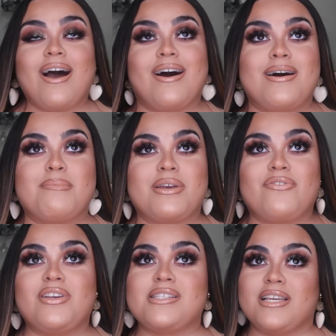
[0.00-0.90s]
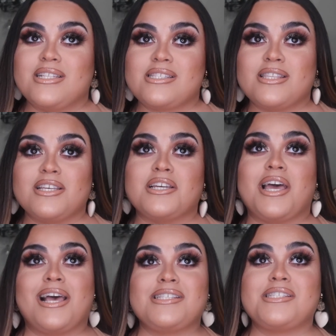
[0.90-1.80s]
if he's into
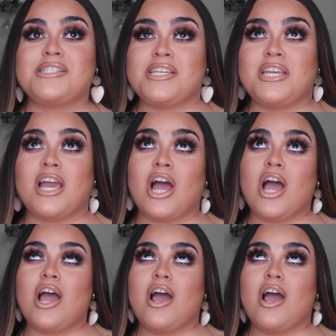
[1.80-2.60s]
the S-T-R-I-P